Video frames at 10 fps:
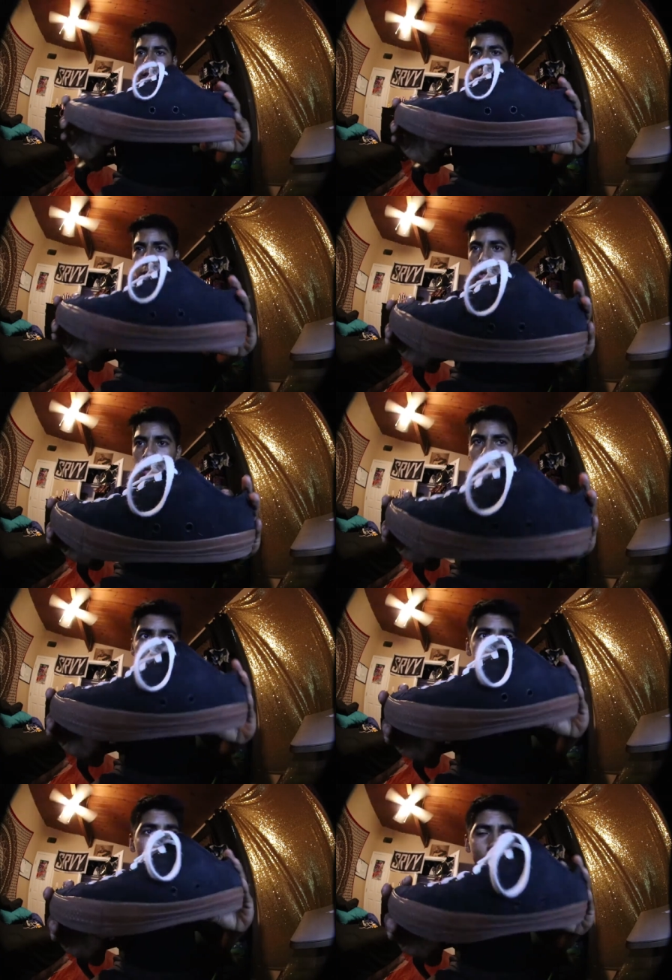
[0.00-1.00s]
This shoe
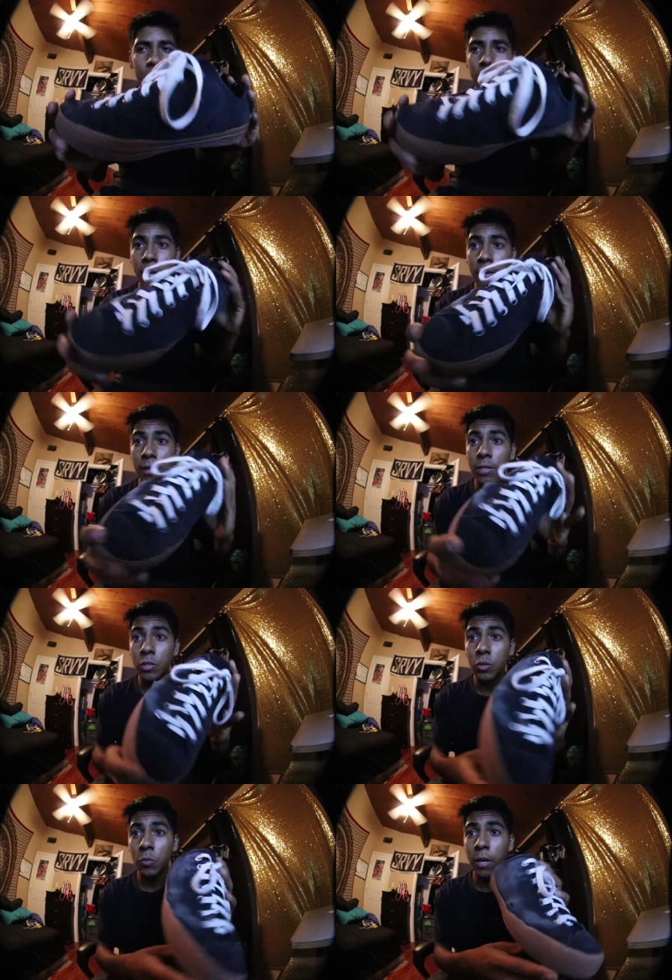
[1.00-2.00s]
right here, yeah, this
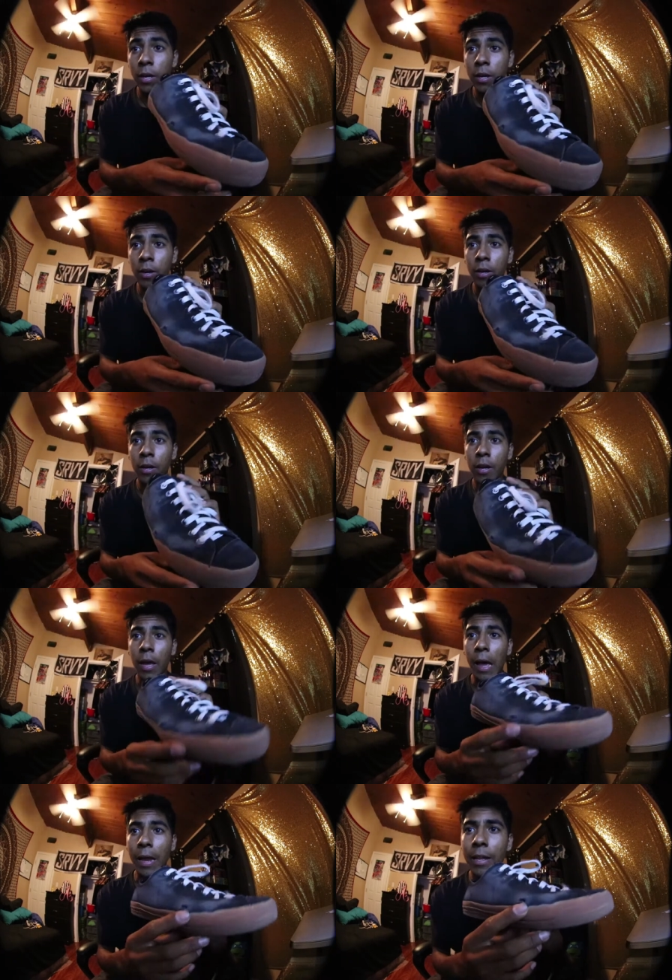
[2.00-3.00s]
shoe right here,
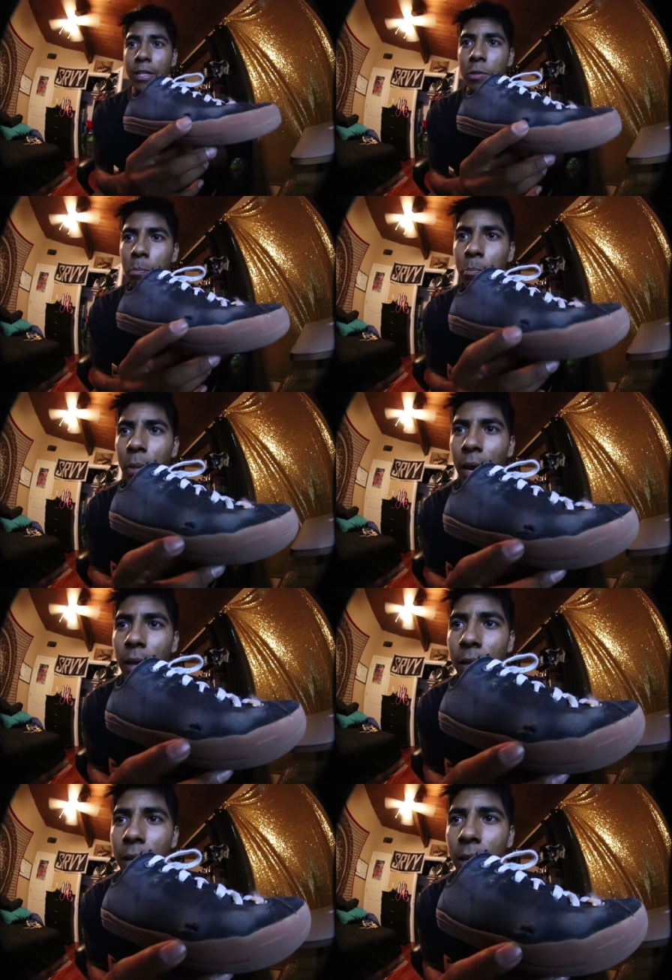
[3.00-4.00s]
and it's
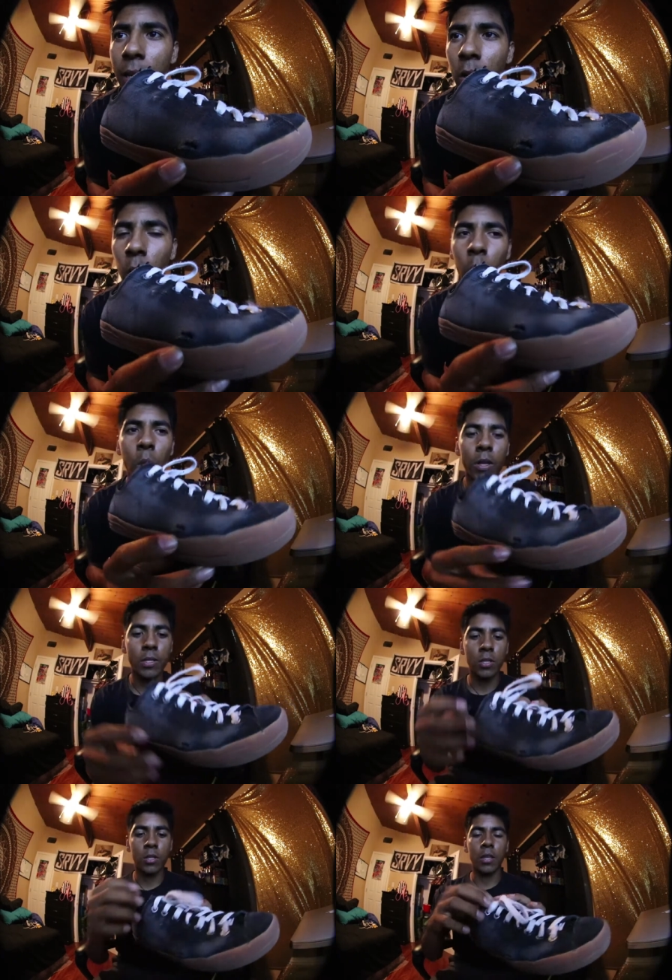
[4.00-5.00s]
barely getting a hole.
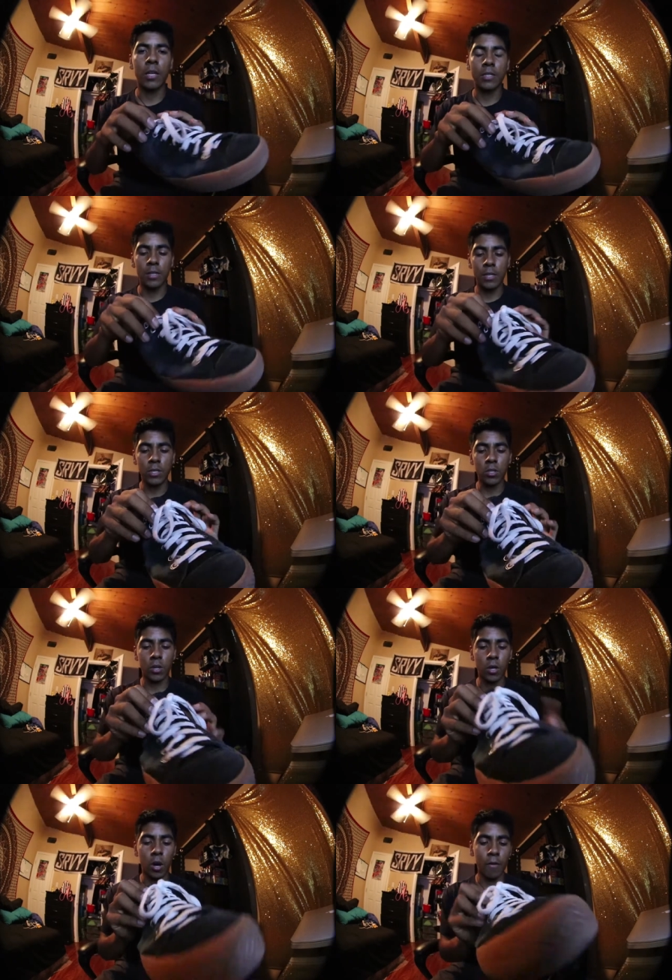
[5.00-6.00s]
It's a, it's these are
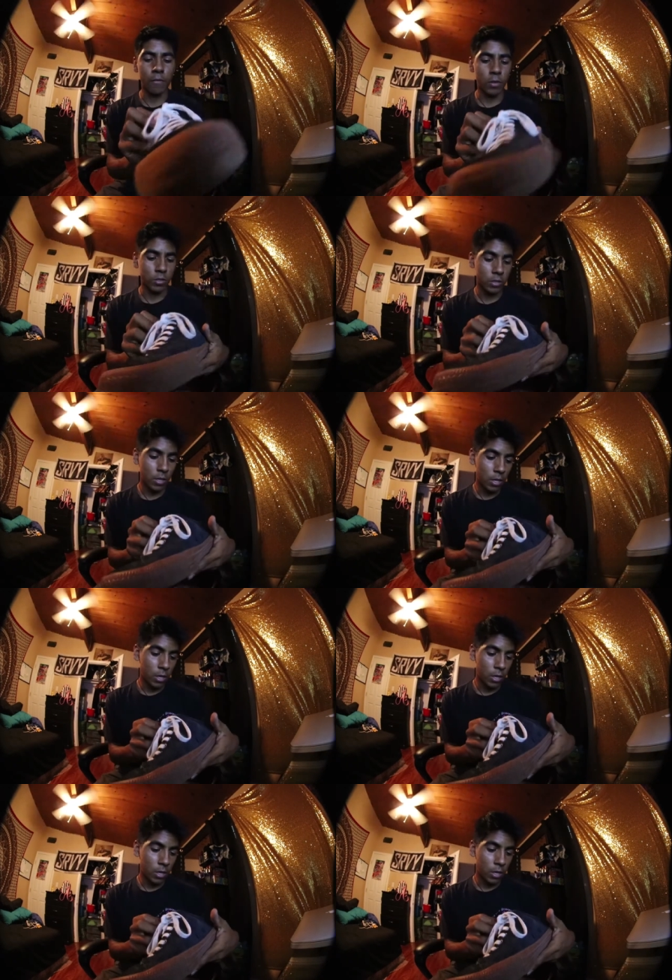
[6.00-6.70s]
the Converse.